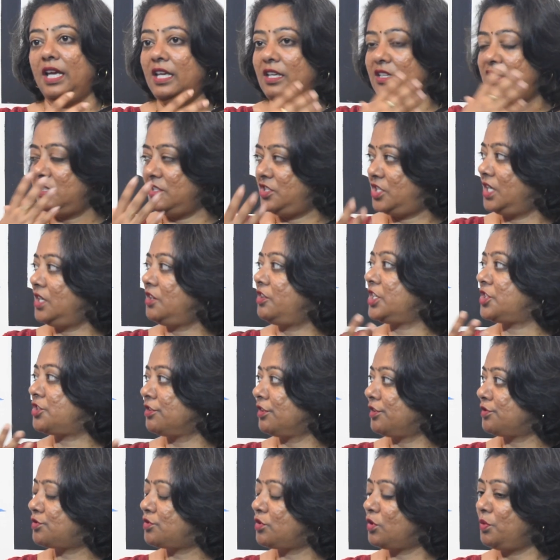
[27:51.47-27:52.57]

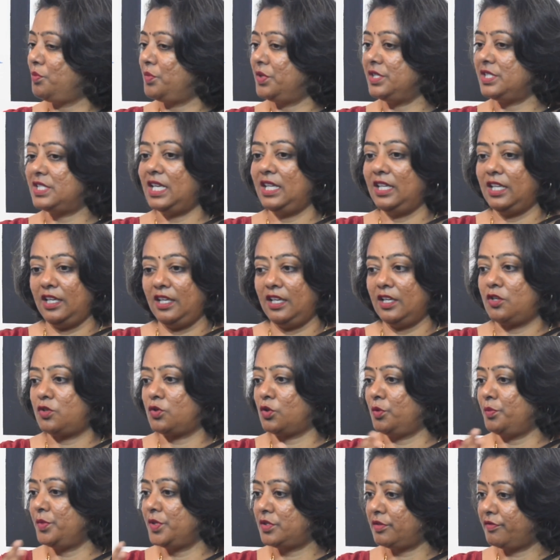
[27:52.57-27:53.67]
intergenerational traumas, and then the
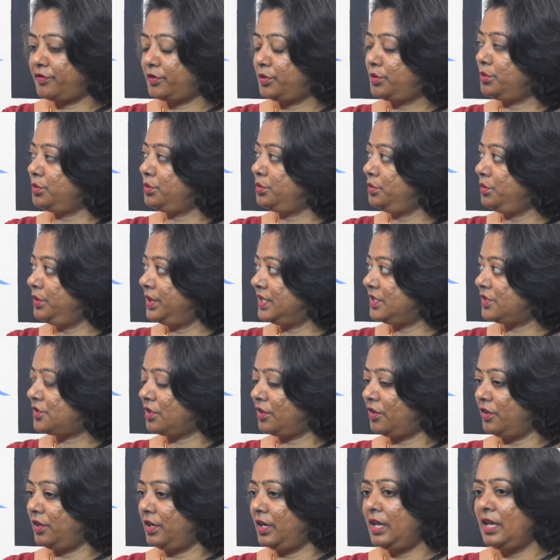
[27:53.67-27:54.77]
traumas of coup and
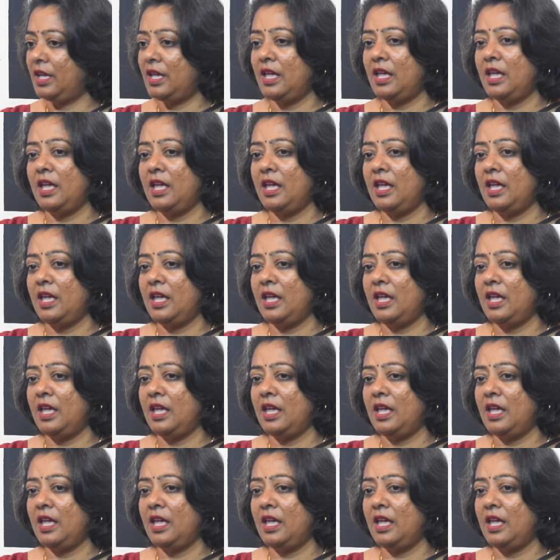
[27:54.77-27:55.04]
so on.